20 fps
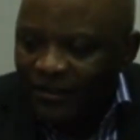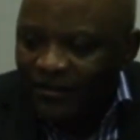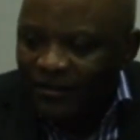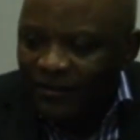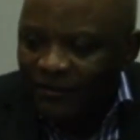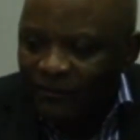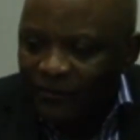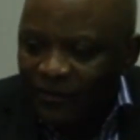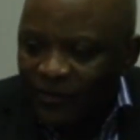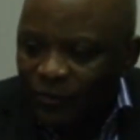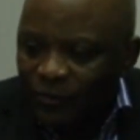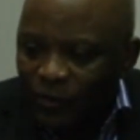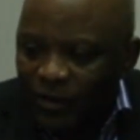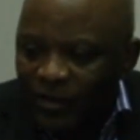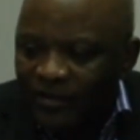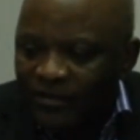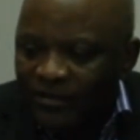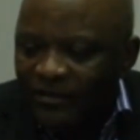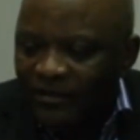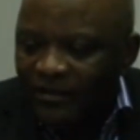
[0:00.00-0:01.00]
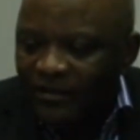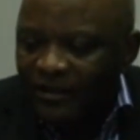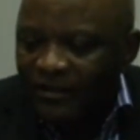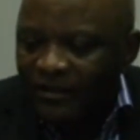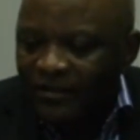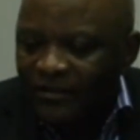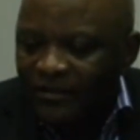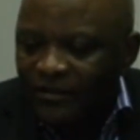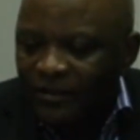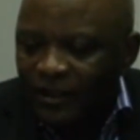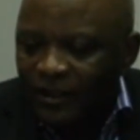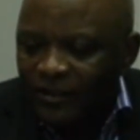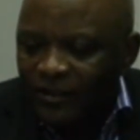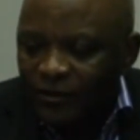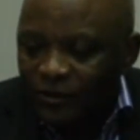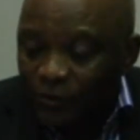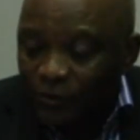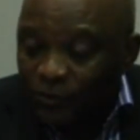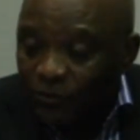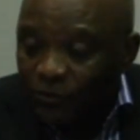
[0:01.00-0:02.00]
phase 1
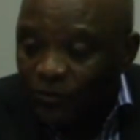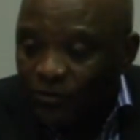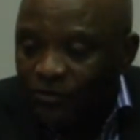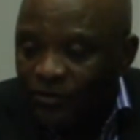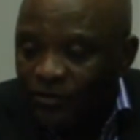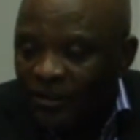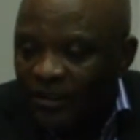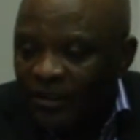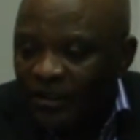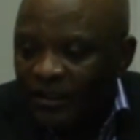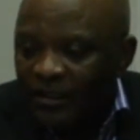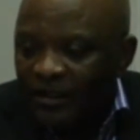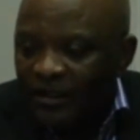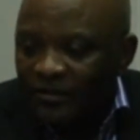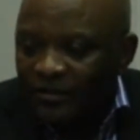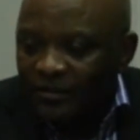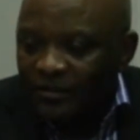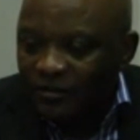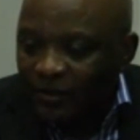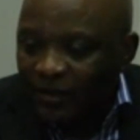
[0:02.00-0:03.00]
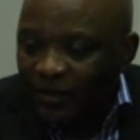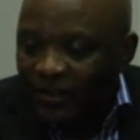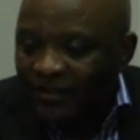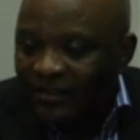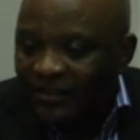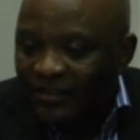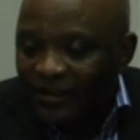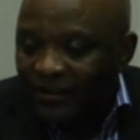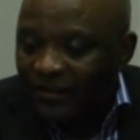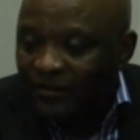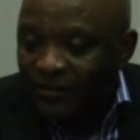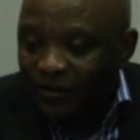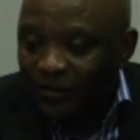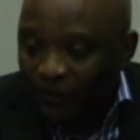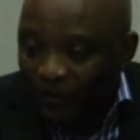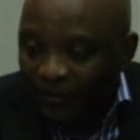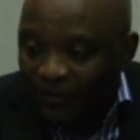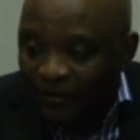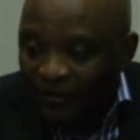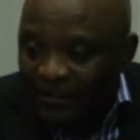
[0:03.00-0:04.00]
and 2 trials on the
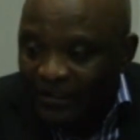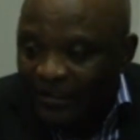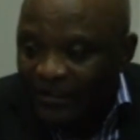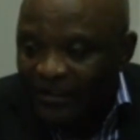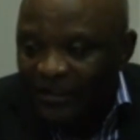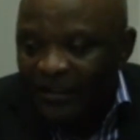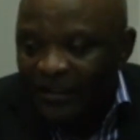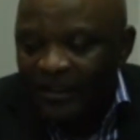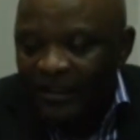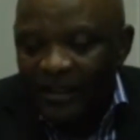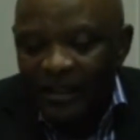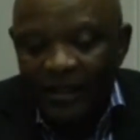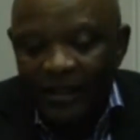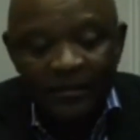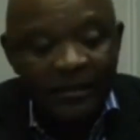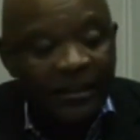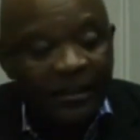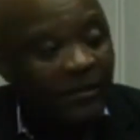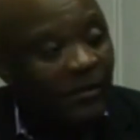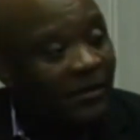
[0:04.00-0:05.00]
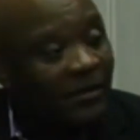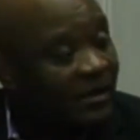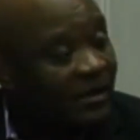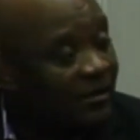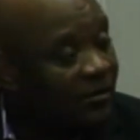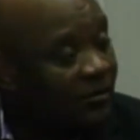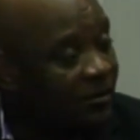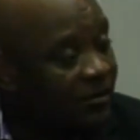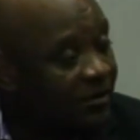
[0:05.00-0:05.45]
continent, and especially those